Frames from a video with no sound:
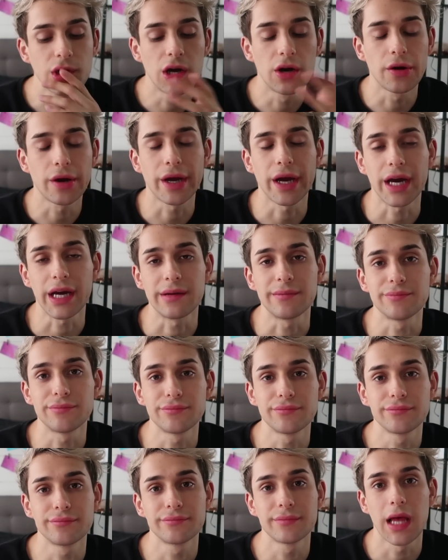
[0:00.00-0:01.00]
Okay,
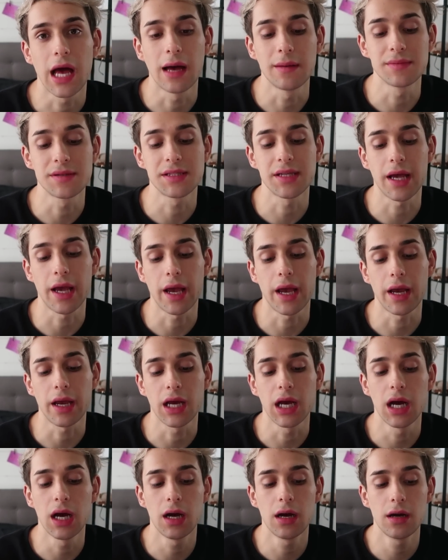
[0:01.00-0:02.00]
I'm
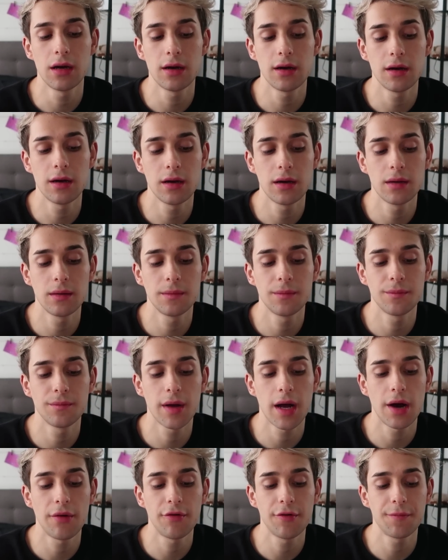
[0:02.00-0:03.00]
saying,
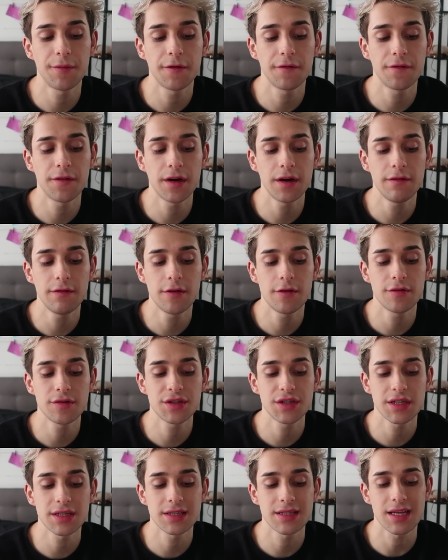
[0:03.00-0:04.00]
I would prefer if it
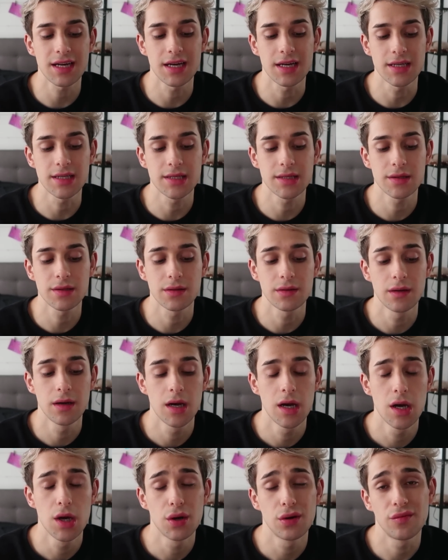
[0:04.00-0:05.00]
was just us.
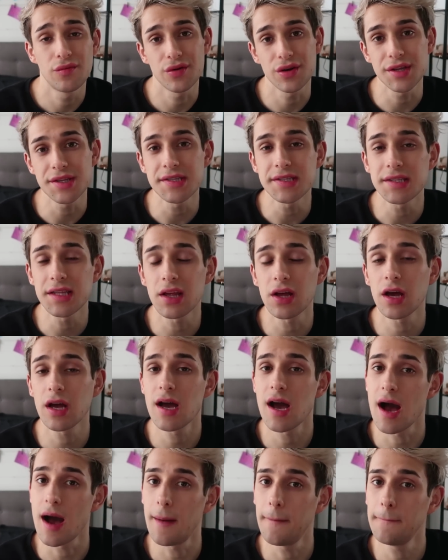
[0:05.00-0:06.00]
Would you still
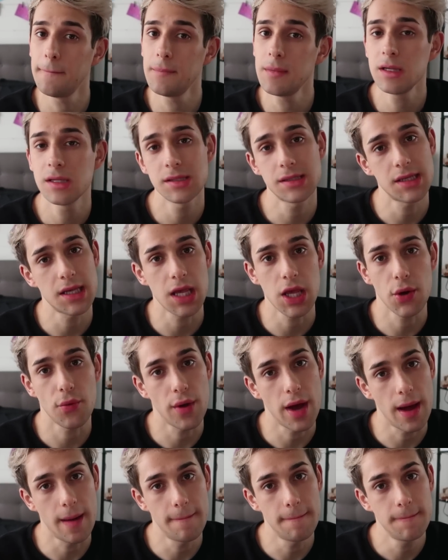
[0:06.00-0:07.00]
come?
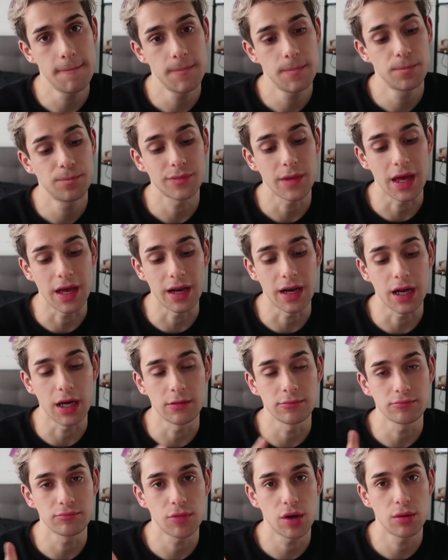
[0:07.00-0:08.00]
C-U-M.
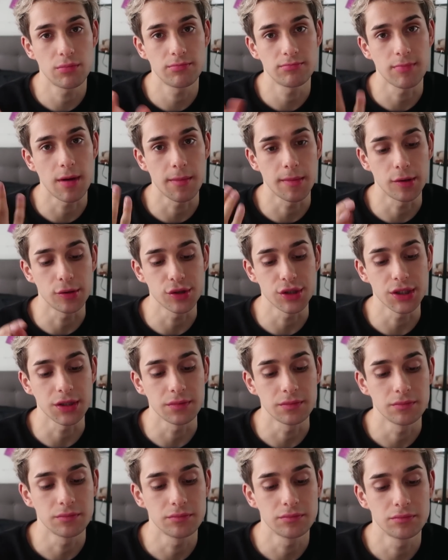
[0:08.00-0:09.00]
And
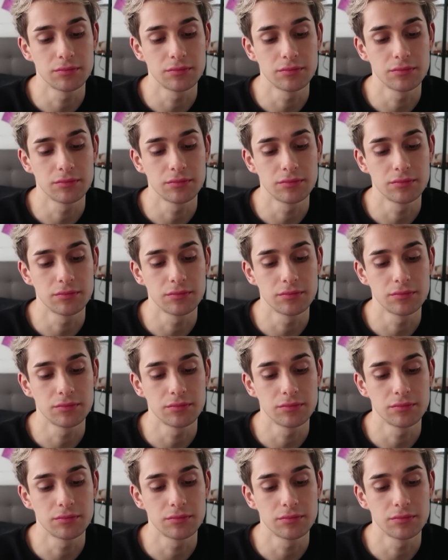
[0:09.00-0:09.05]
emoji.